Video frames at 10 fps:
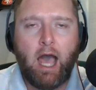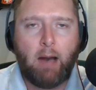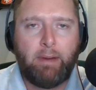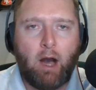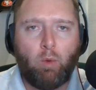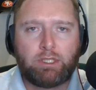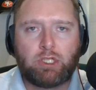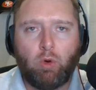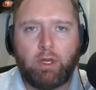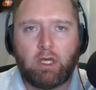about
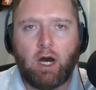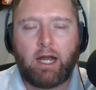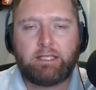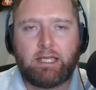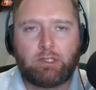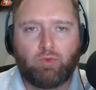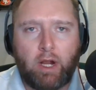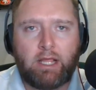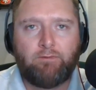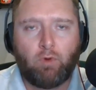what's going on as he gets
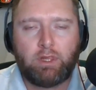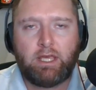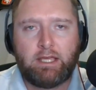ready for the,